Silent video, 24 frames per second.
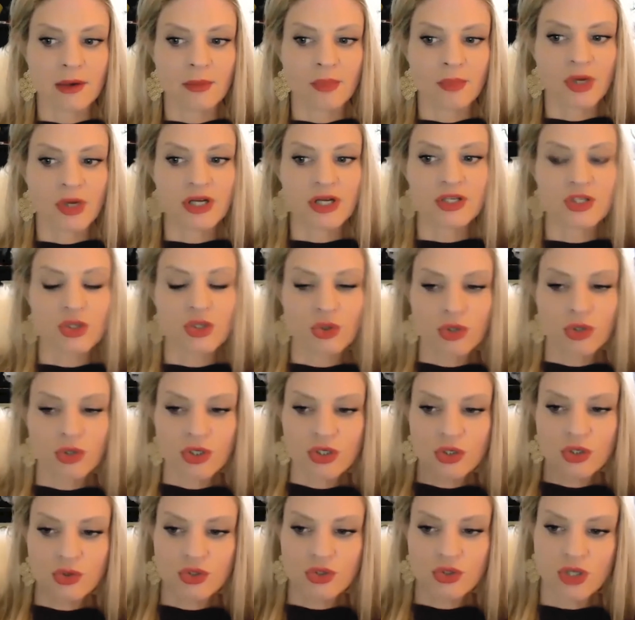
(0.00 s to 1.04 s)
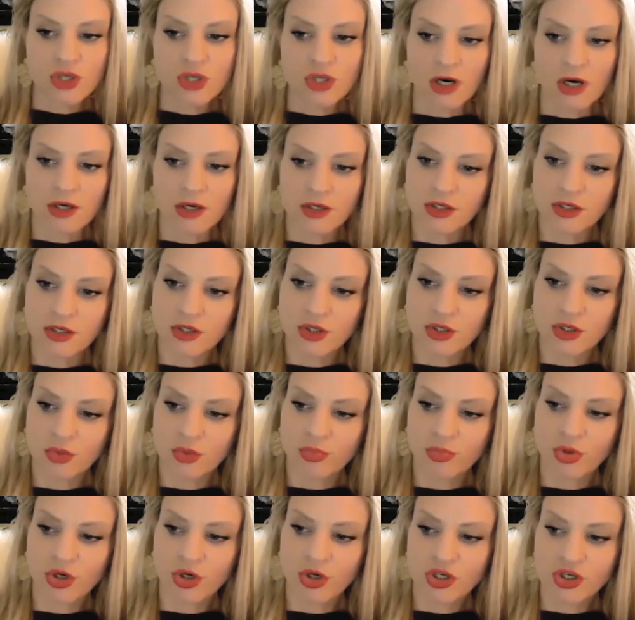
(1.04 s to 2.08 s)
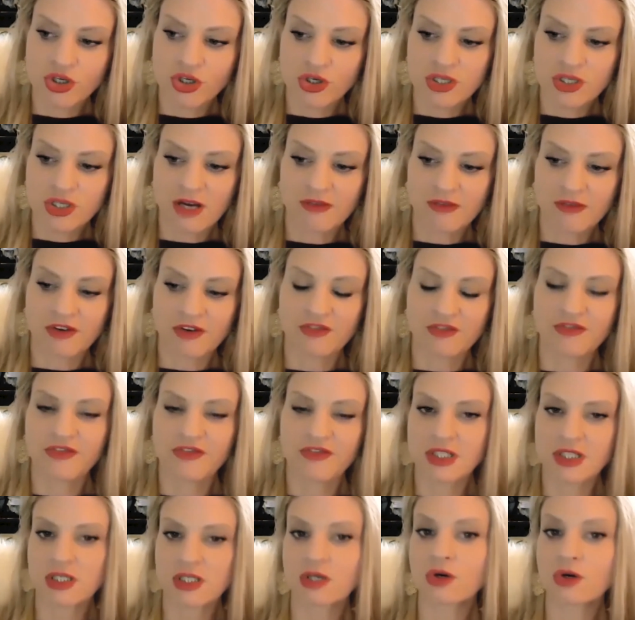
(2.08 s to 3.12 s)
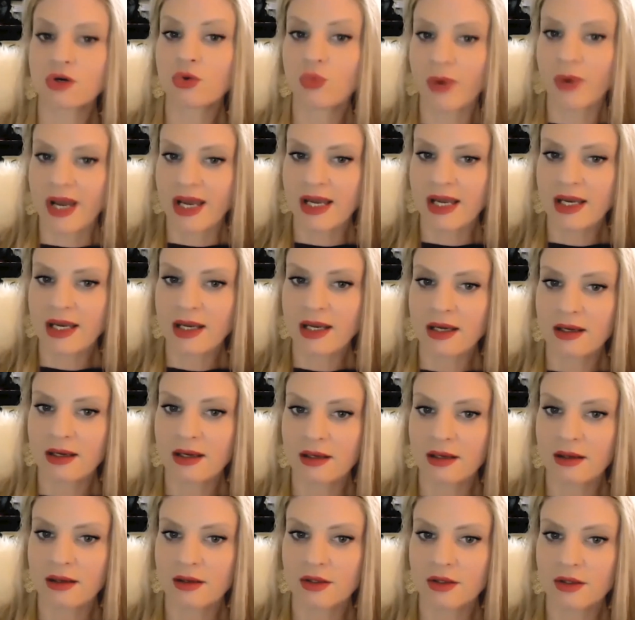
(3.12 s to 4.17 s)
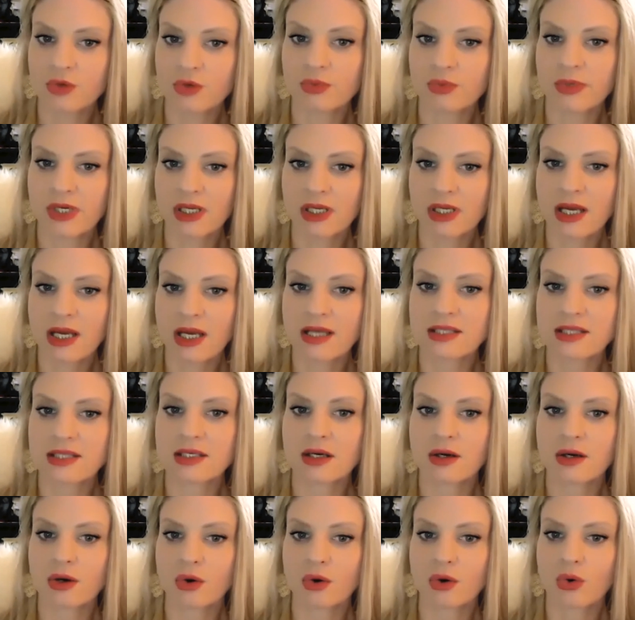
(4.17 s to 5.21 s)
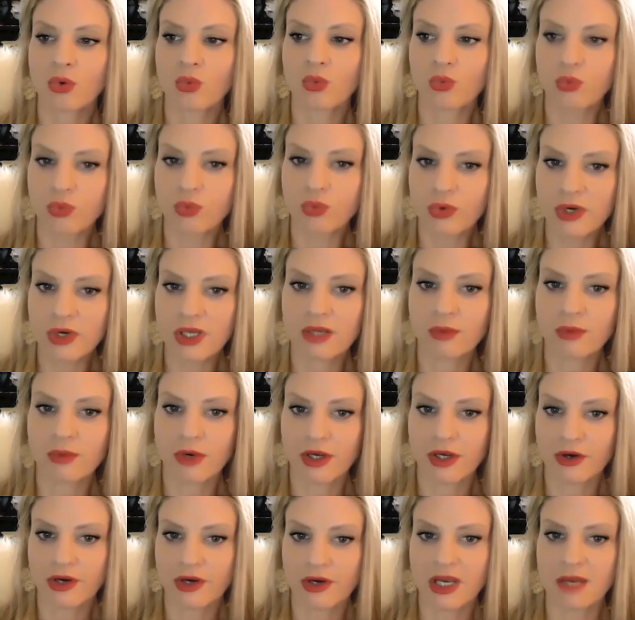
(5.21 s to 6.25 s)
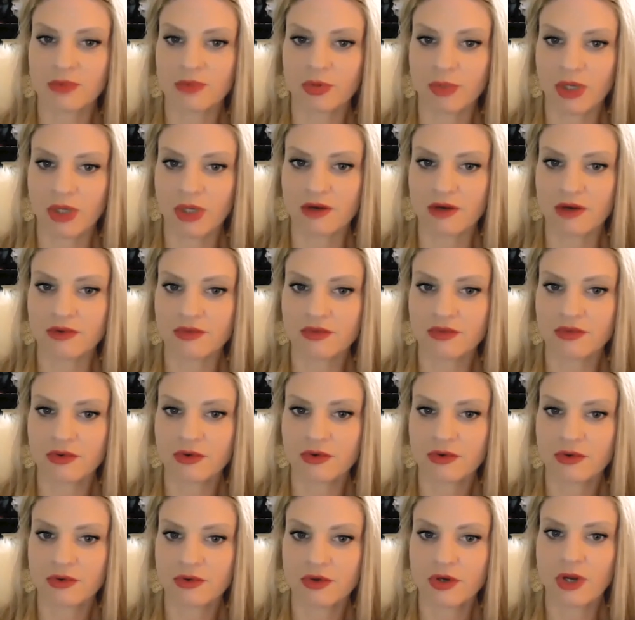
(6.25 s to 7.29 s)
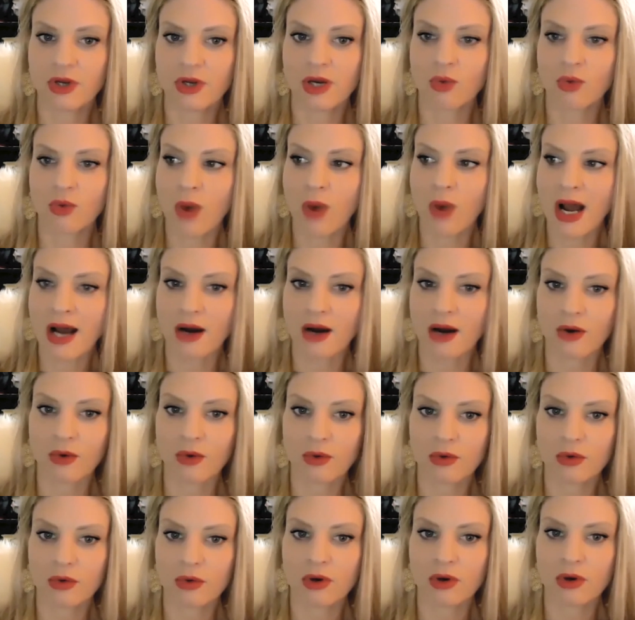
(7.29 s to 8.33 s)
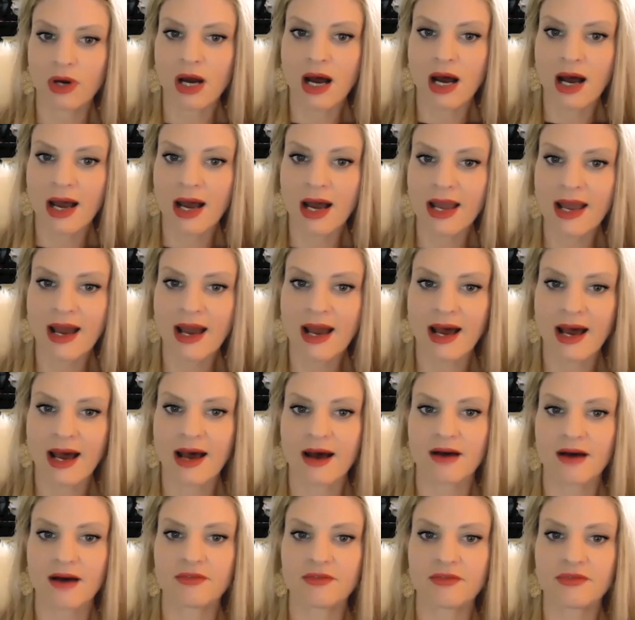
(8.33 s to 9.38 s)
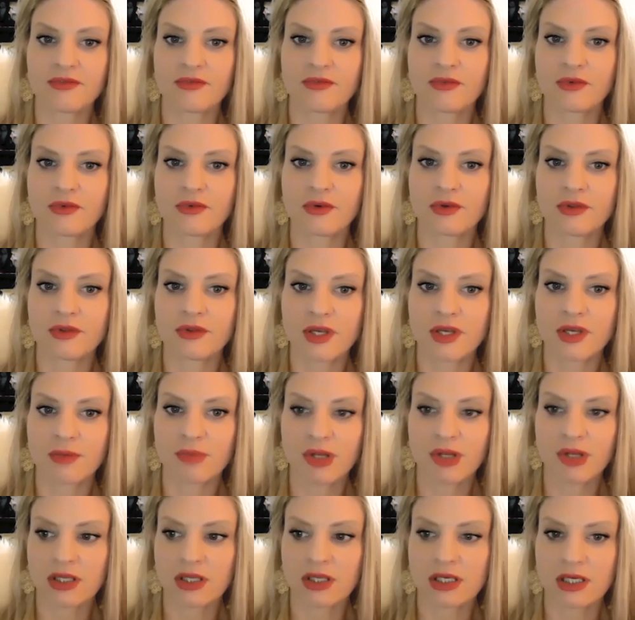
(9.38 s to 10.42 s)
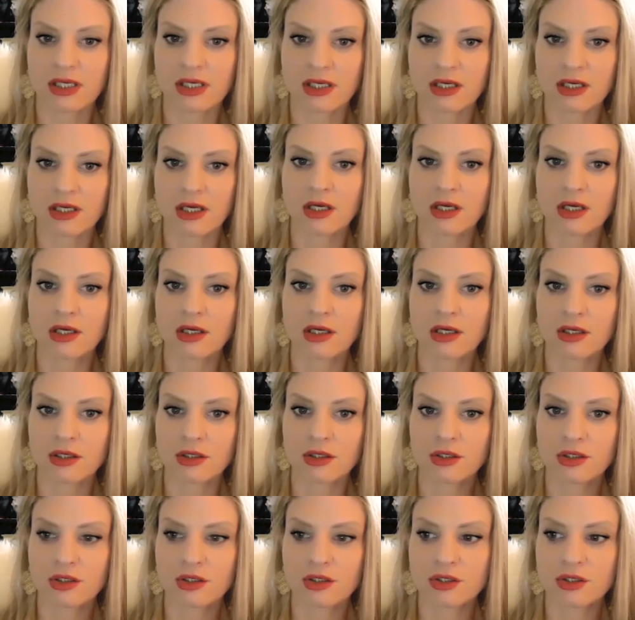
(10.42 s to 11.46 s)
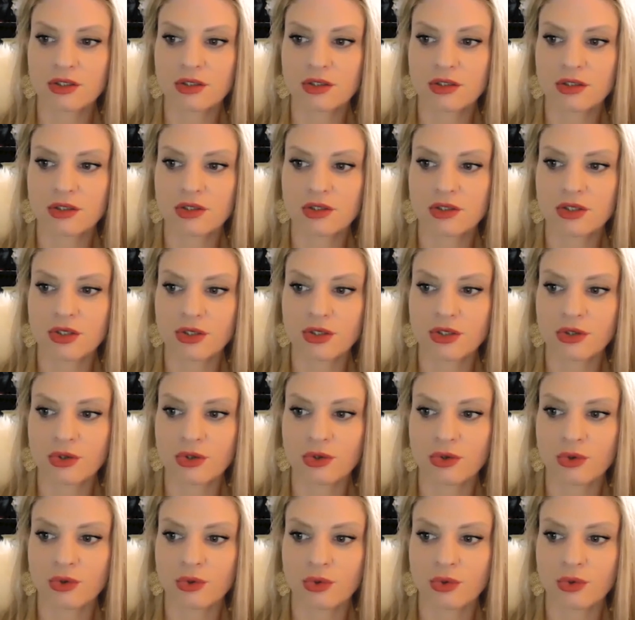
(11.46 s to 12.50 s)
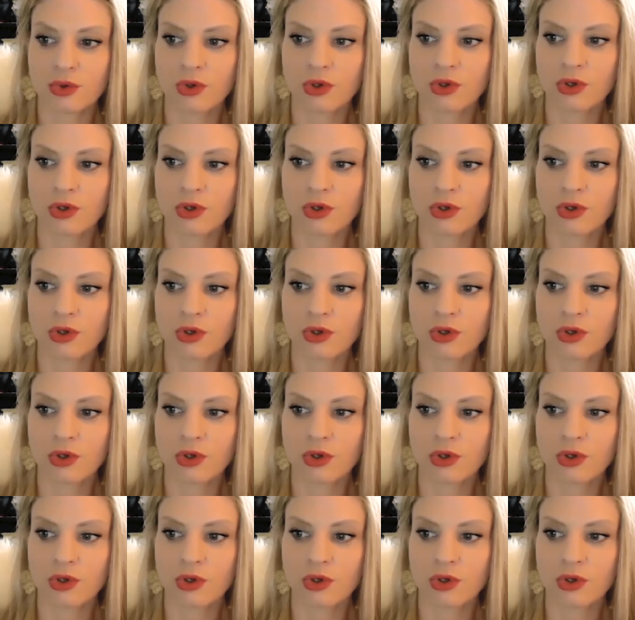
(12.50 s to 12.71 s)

But as soon as you start to push yourself in a physical way, you realize really what you're capable of. You're like, wow, I have the ability to,